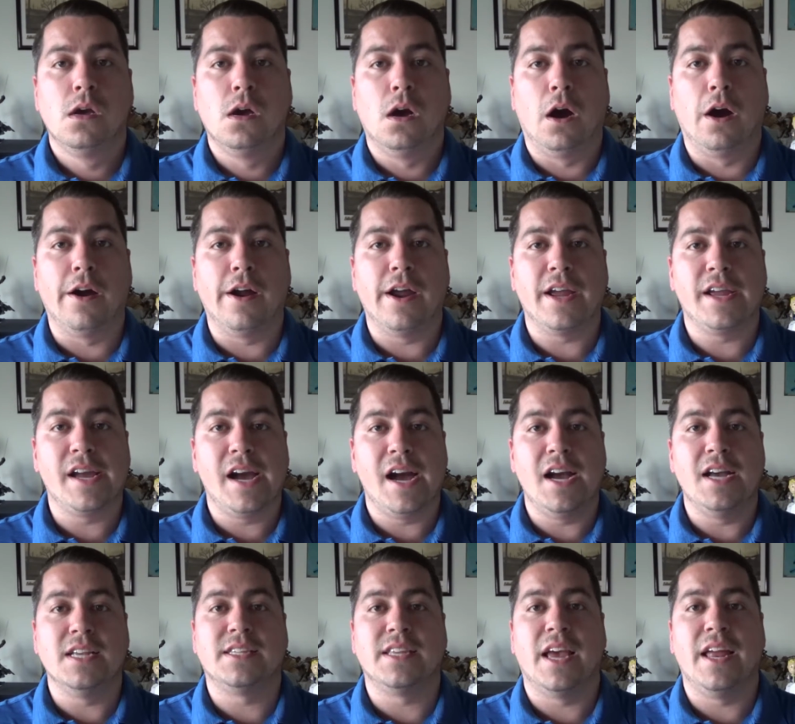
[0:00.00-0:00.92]
Alright
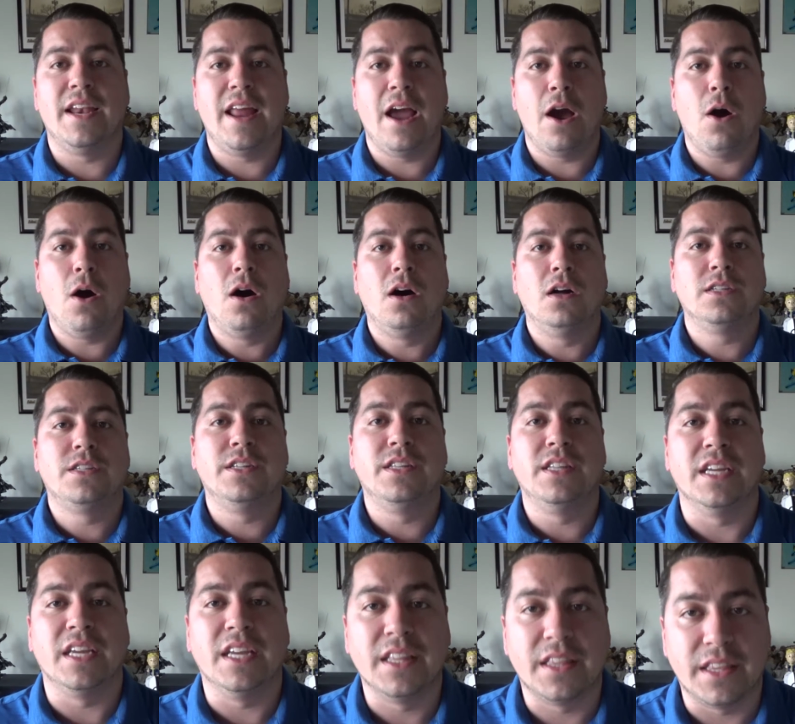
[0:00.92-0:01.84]
guys, and now on to
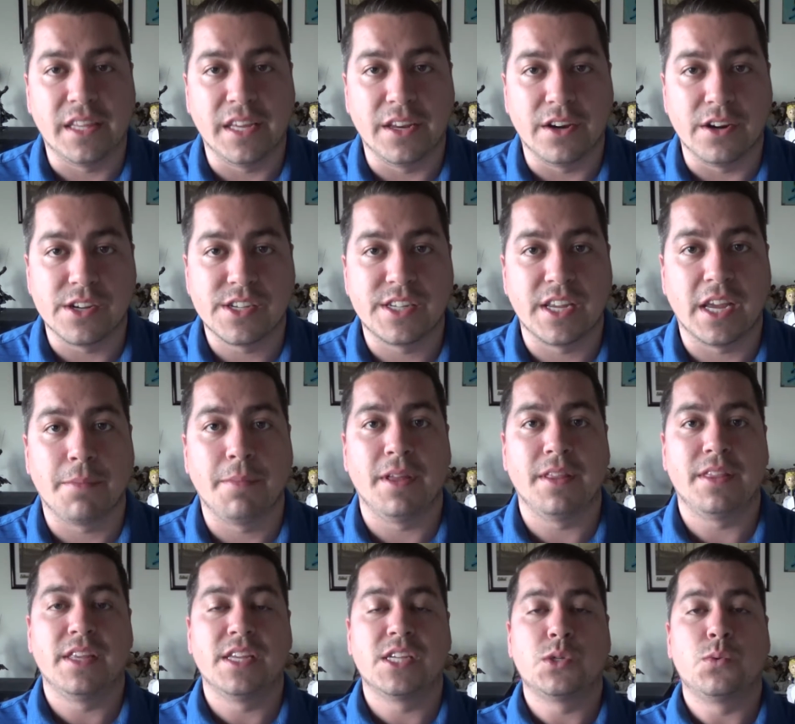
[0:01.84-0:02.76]
the in-theater
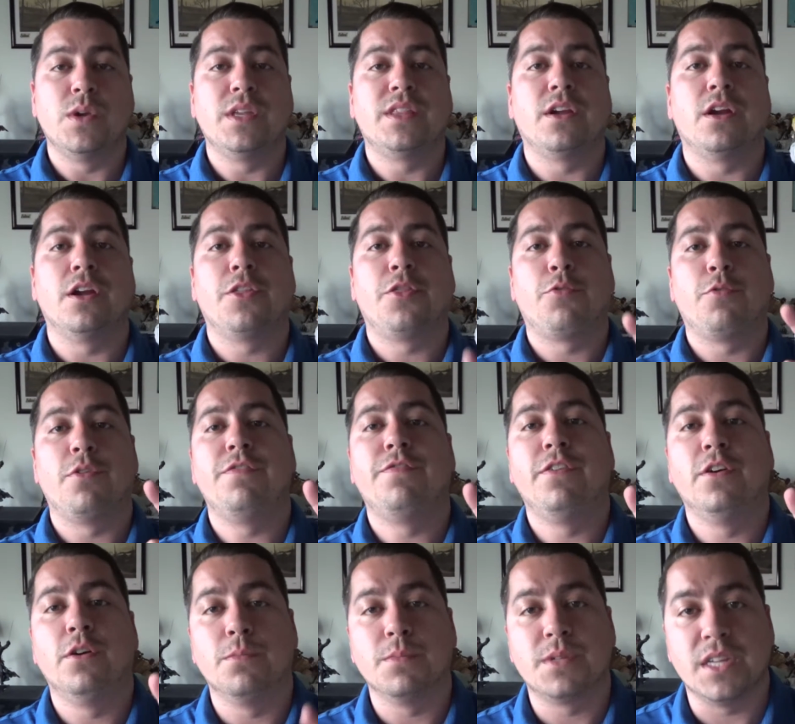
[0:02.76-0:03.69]
segment. This week there are 3
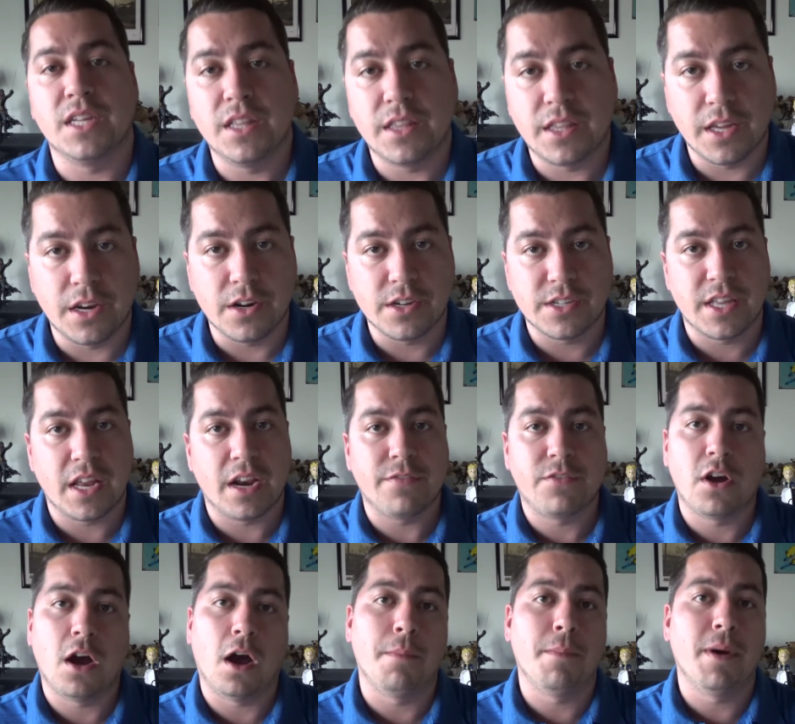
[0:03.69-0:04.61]
films in theaters that have
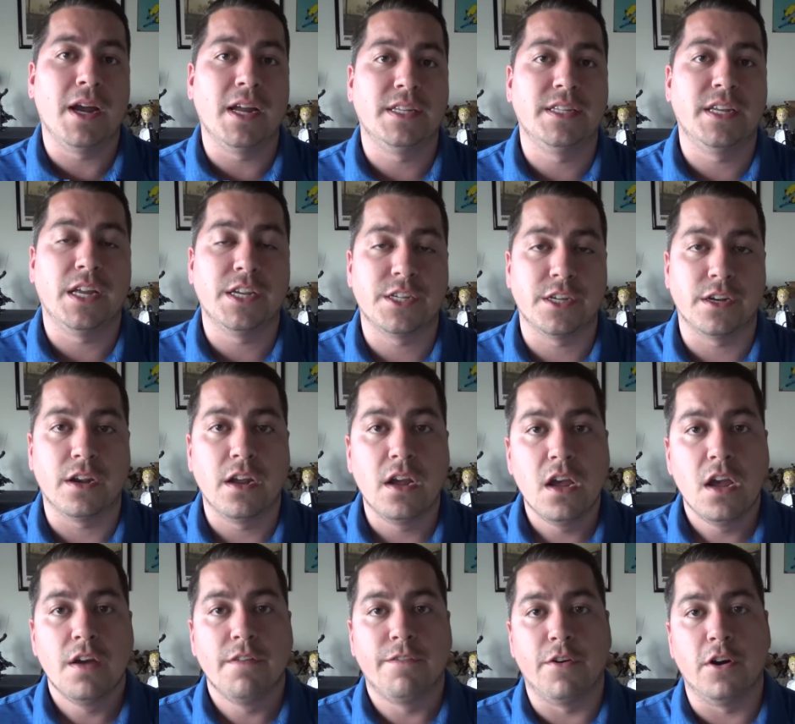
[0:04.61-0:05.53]
caught my attention.
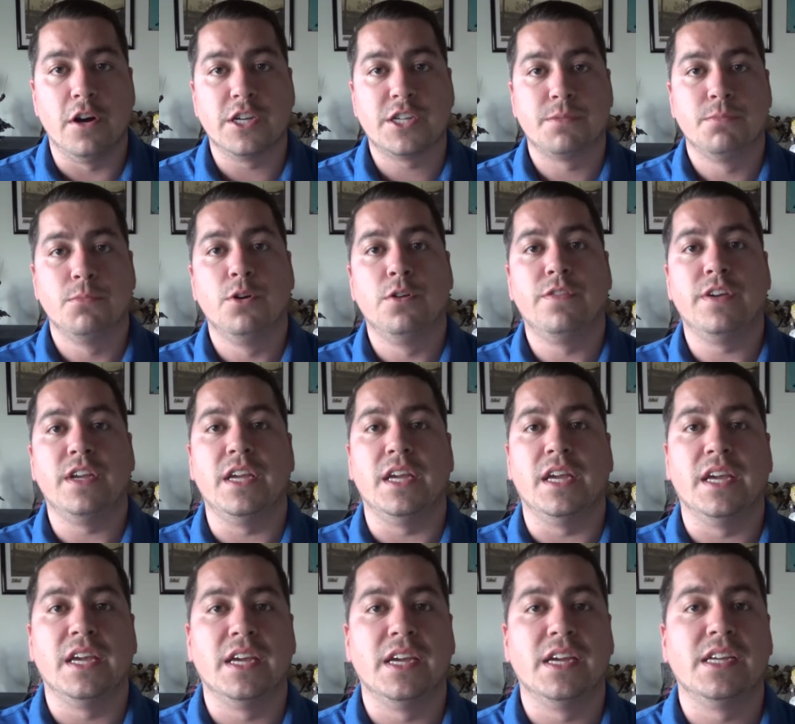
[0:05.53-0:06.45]
First movie
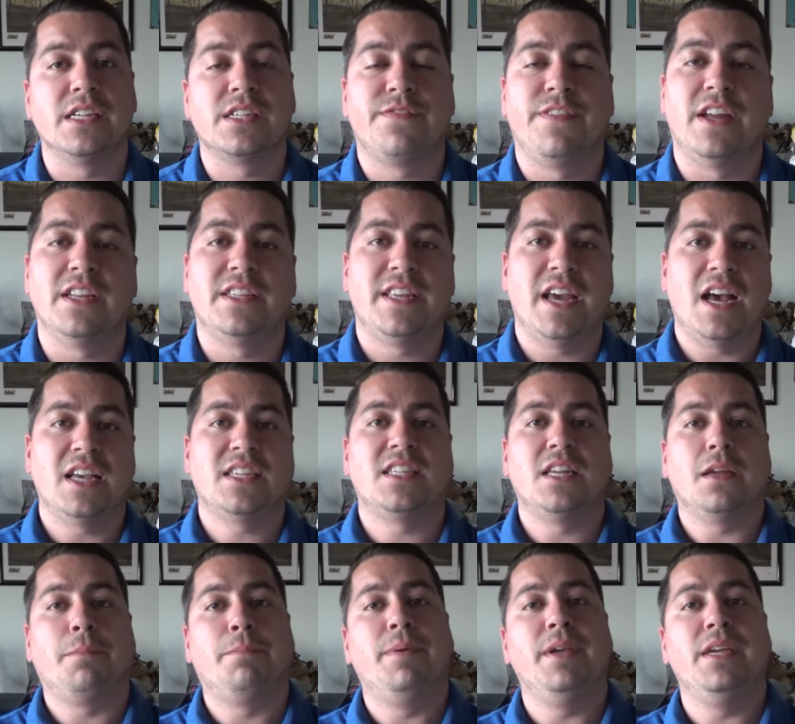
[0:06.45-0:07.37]
is
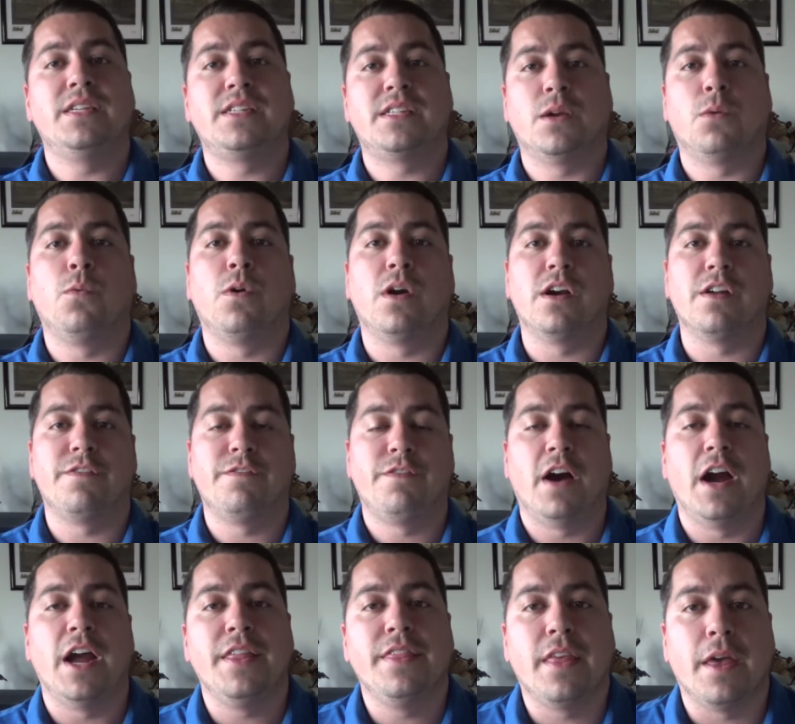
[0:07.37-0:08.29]
Fantastic Beasts and Where to
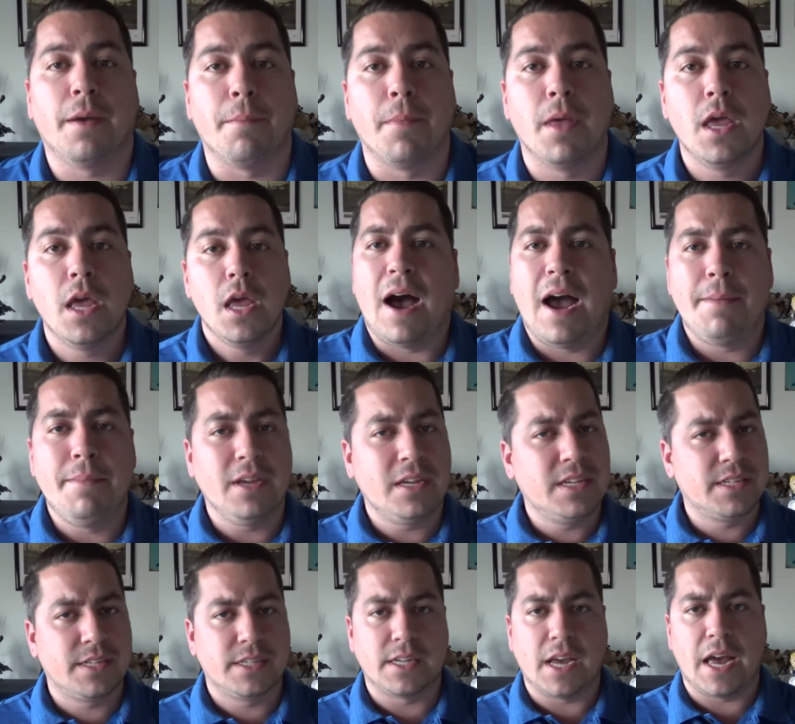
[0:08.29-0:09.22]
Find Them. I'm
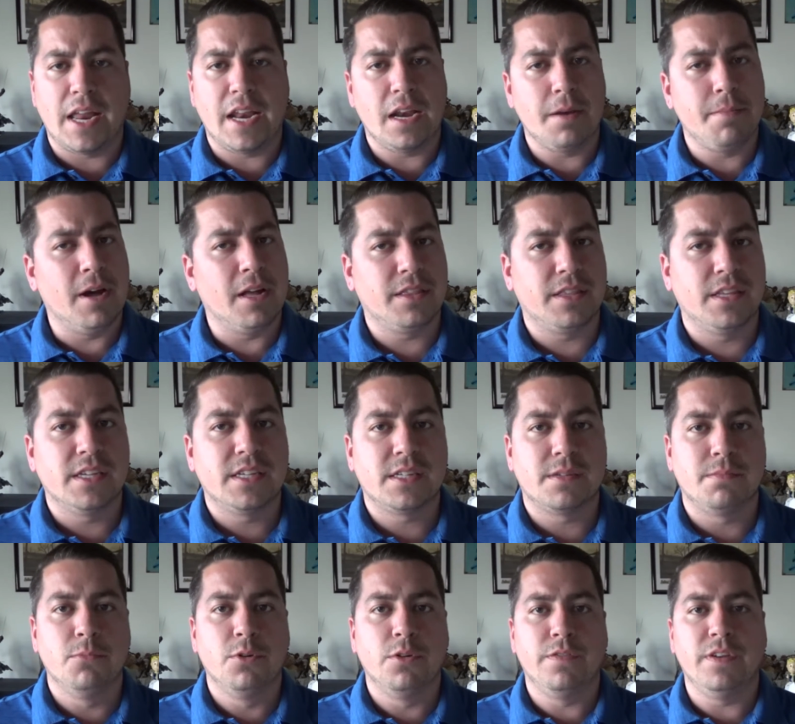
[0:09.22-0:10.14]
excited about
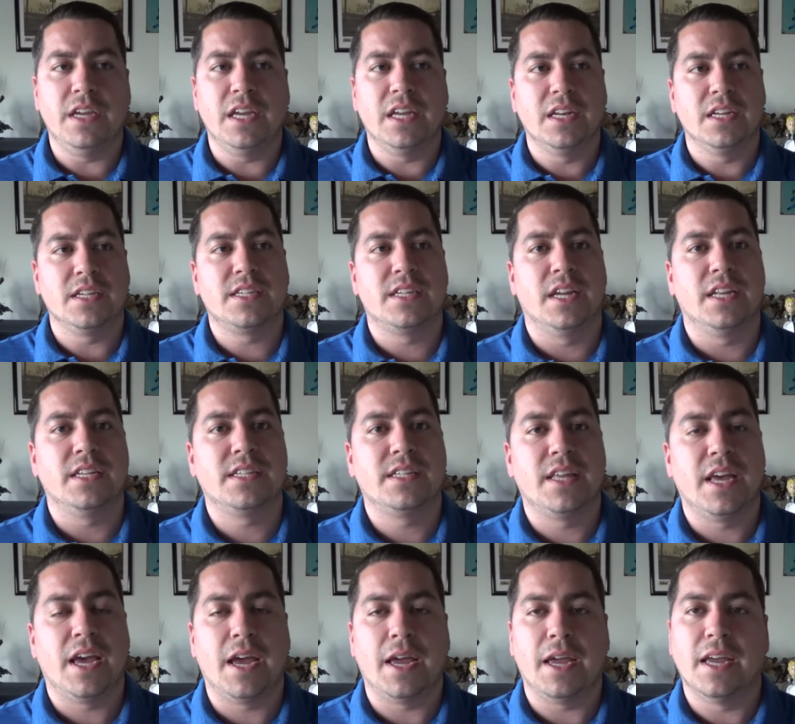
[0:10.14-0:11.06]
this movie in a sense
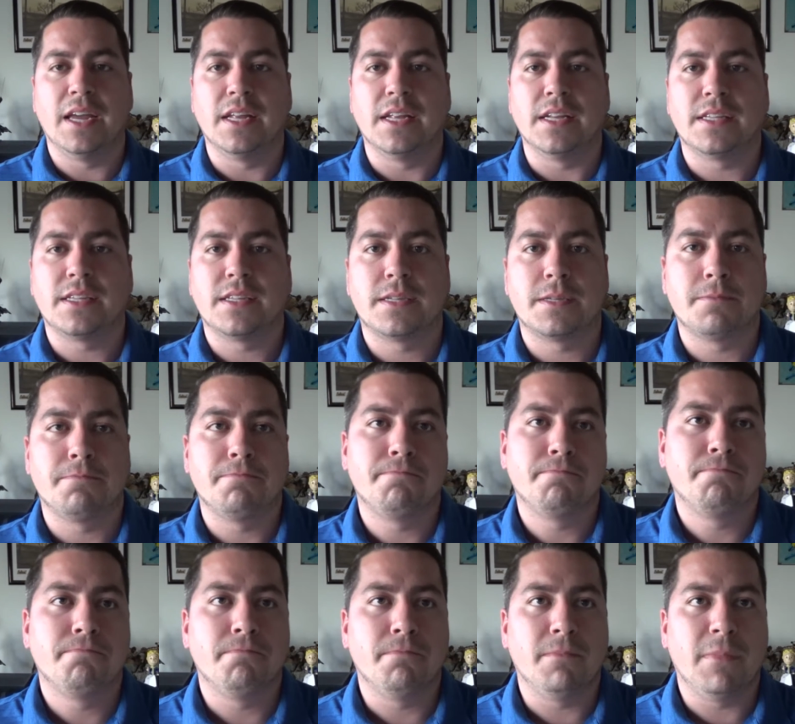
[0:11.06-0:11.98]
that it
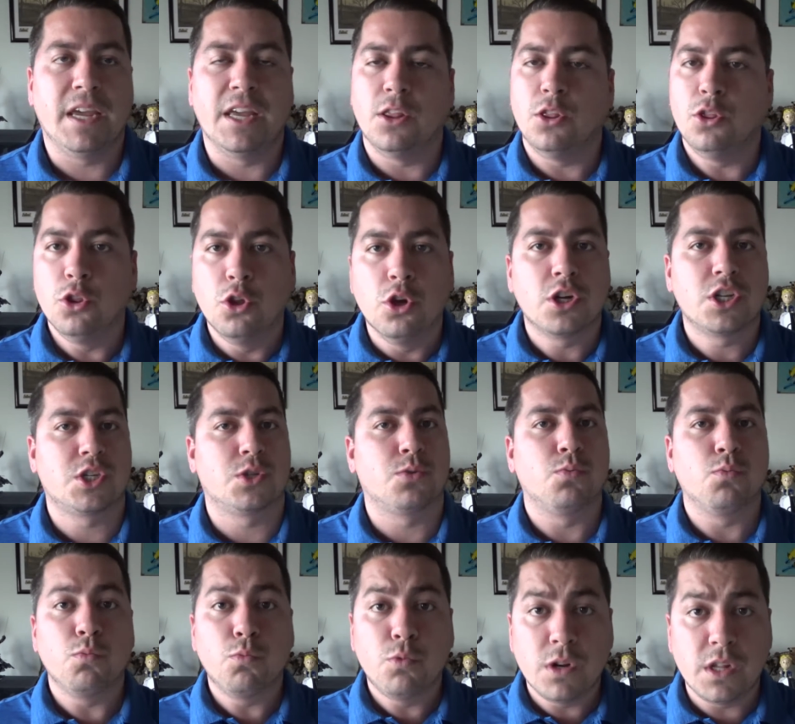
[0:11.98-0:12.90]

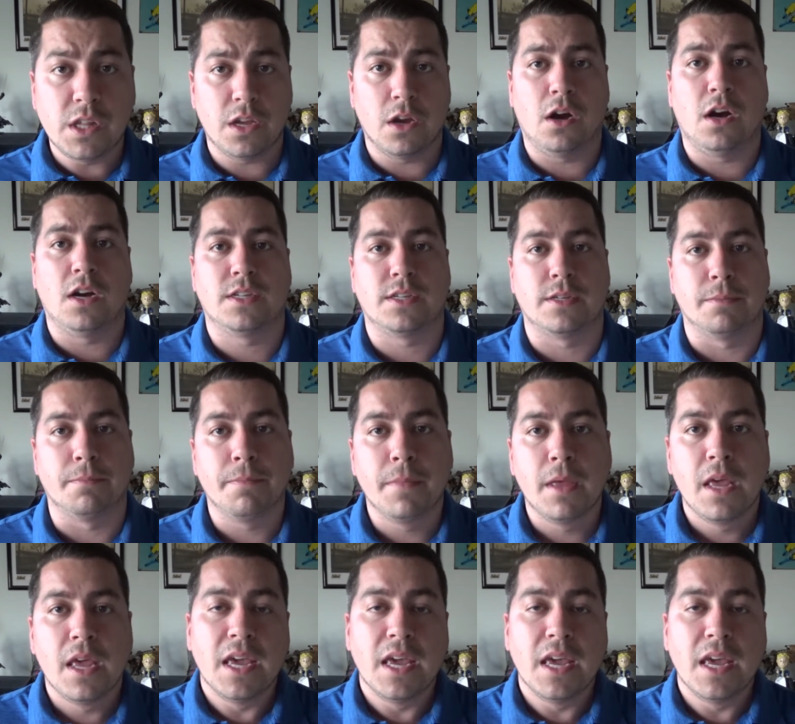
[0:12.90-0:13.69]
looks really awesome.